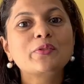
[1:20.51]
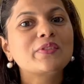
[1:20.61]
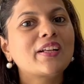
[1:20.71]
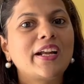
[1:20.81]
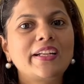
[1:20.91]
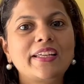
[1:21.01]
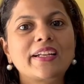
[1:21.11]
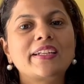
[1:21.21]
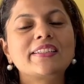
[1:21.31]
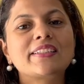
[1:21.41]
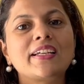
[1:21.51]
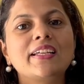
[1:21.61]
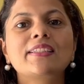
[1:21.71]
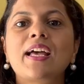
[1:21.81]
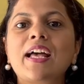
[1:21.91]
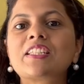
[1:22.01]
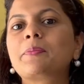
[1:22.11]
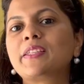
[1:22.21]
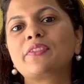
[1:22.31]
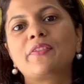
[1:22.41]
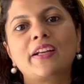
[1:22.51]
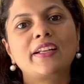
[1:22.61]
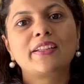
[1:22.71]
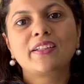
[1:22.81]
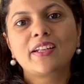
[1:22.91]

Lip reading: use the right cake tin size as specified in the